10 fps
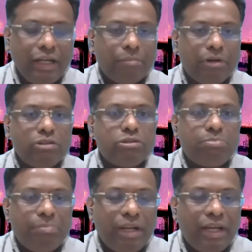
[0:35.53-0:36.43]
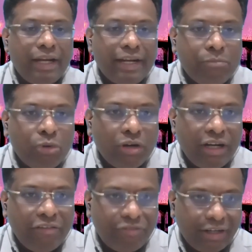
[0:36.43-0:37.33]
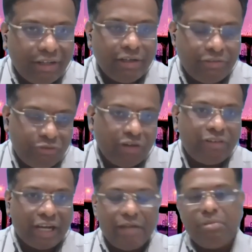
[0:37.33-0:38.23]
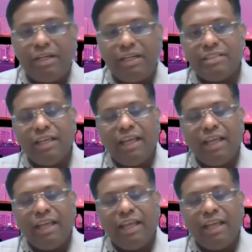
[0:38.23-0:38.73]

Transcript: but also people are getting more infected if you have diabetes?